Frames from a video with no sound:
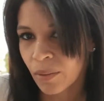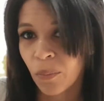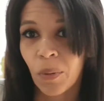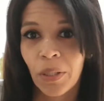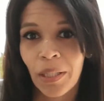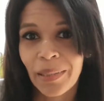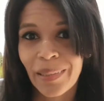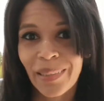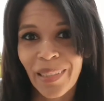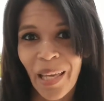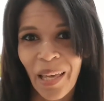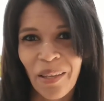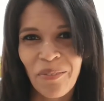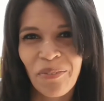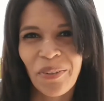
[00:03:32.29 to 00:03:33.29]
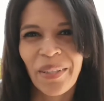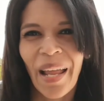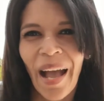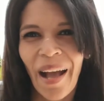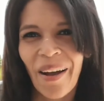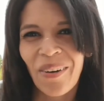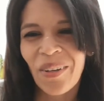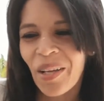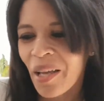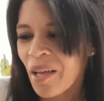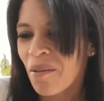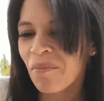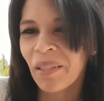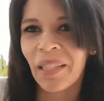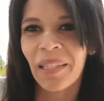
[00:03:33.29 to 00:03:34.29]
well not today, for now,
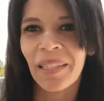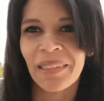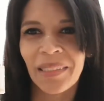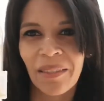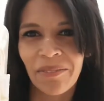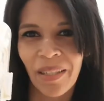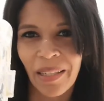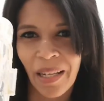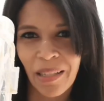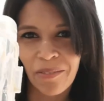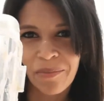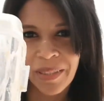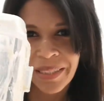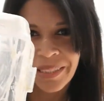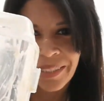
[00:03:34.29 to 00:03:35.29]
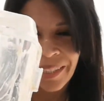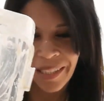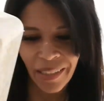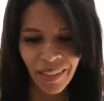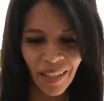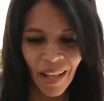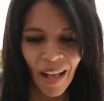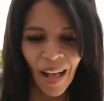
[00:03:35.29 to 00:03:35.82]
because I've run out of mixture.